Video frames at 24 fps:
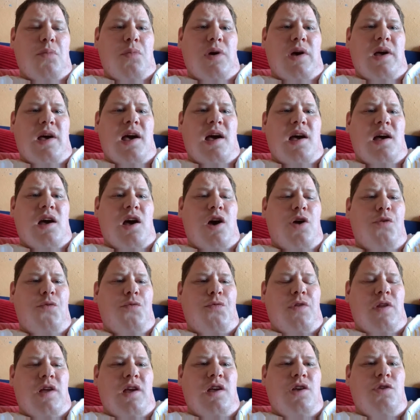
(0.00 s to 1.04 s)
But yeah,
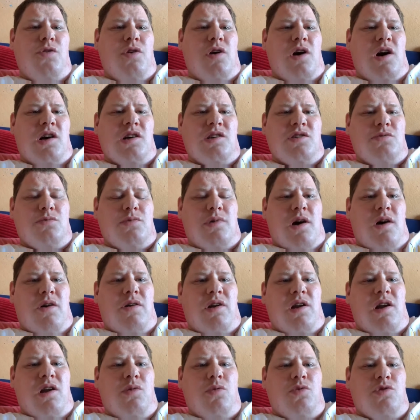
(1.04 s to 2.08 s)
hopefully you guys are
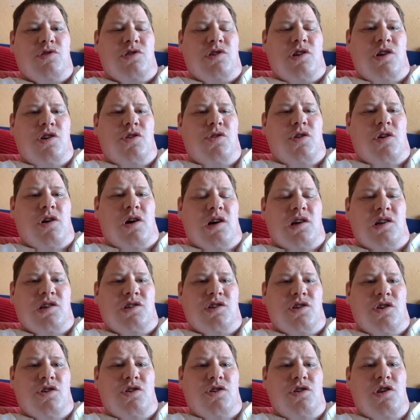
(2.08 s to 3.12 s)
well and I will see you guys
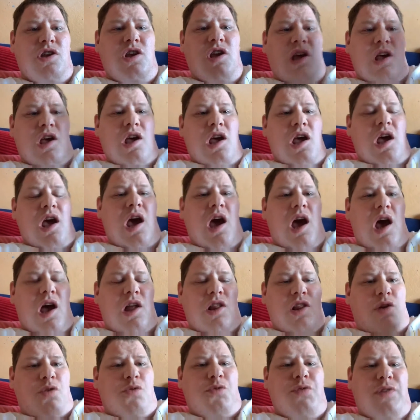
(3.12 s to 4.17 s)
soon.
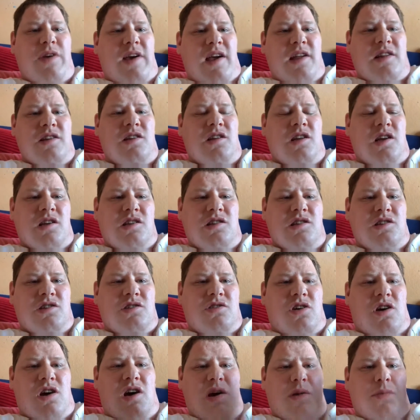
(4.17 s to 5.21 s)
Don't forget to like,
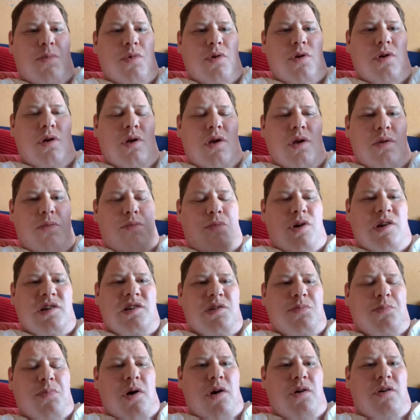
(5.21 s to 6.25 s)
subscribe,
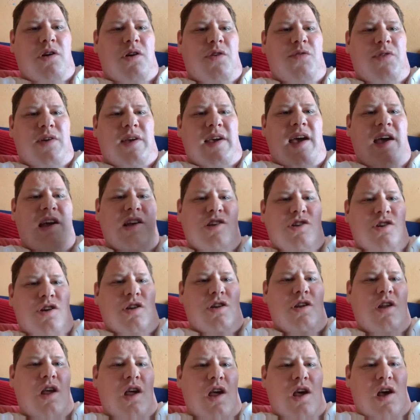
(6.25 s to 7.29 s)
press the bell
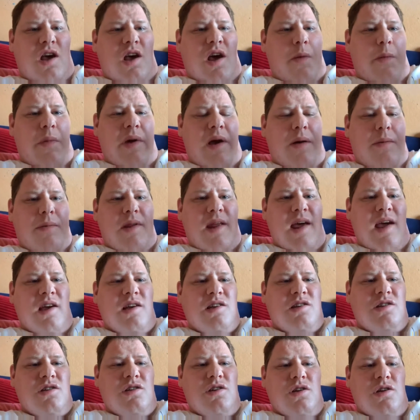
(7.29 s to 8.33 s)
notification. Coming up
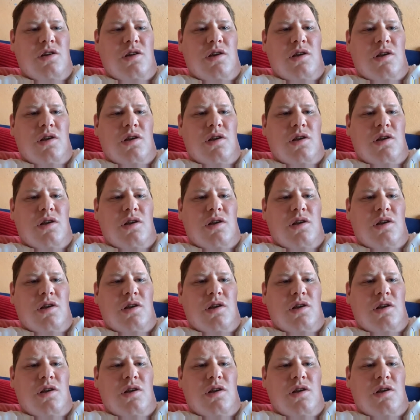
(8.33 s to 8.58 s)
next,